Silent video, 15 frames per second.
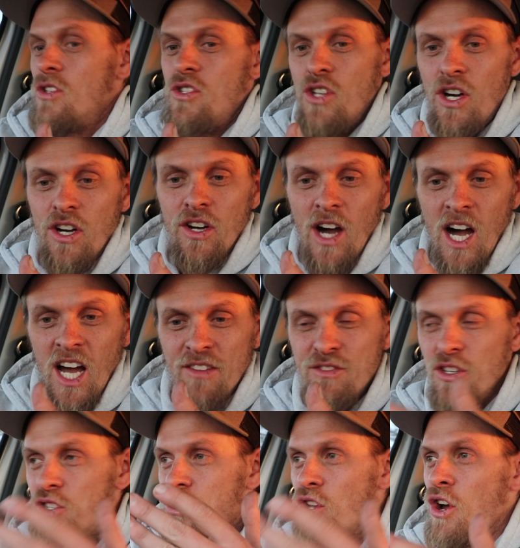So I have
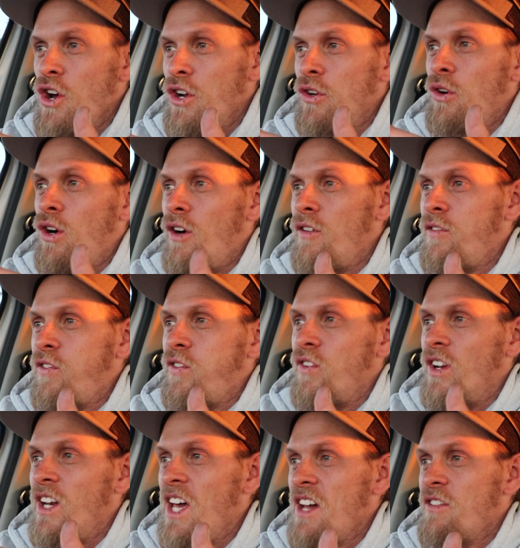to turn off
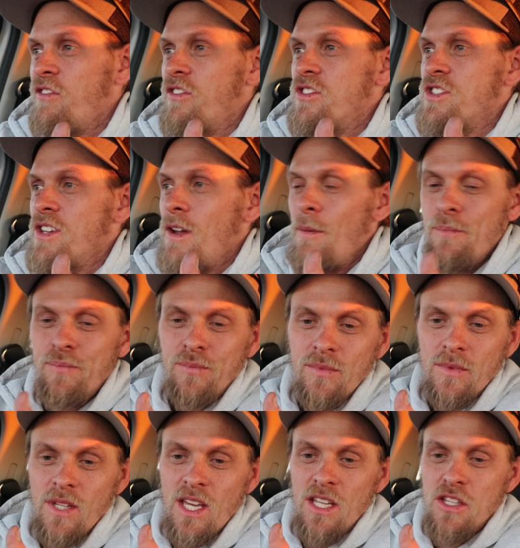left
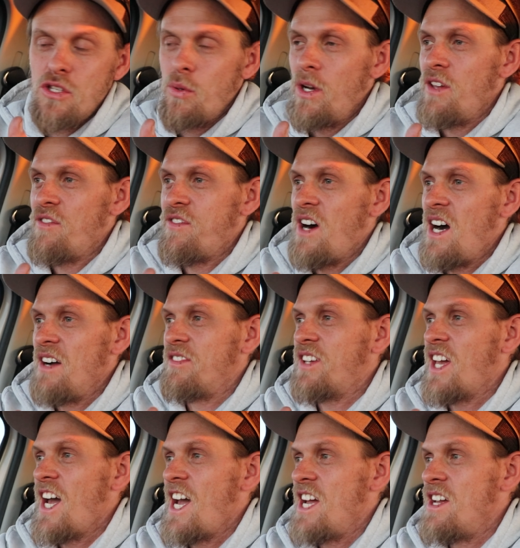in 25
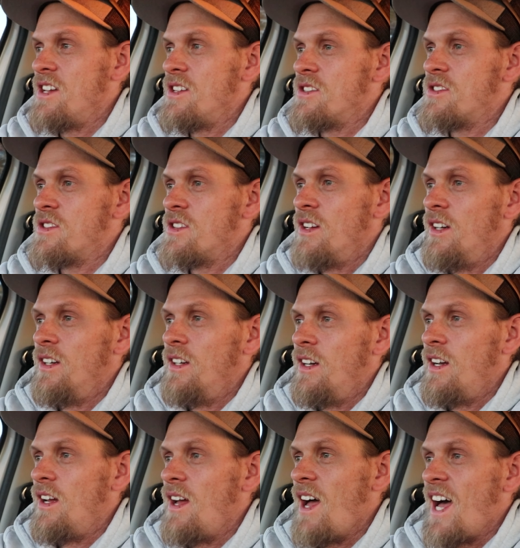Ks
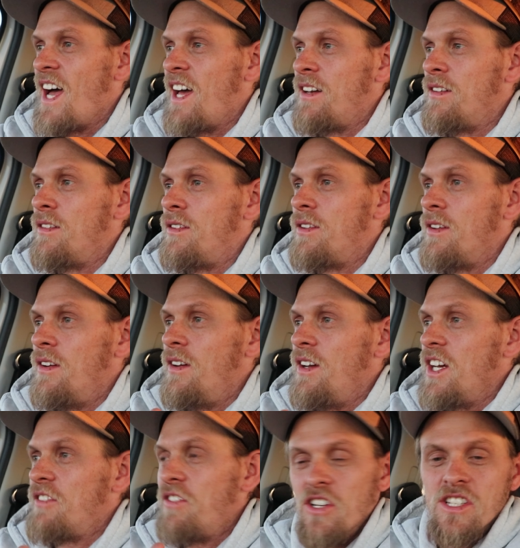
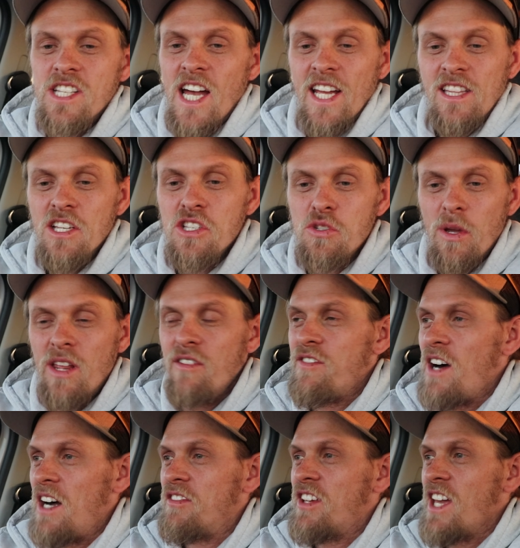and it feels like this
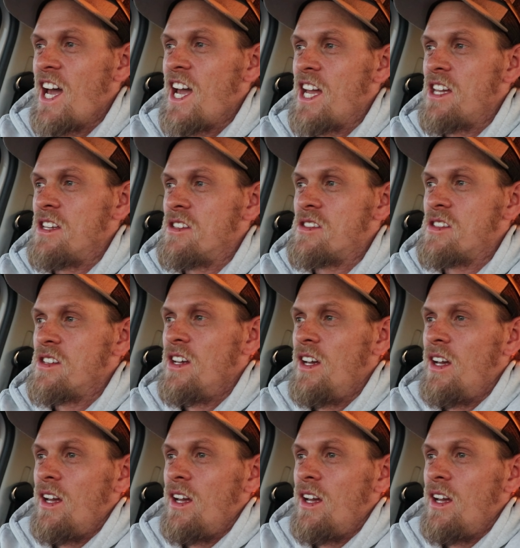25 Ks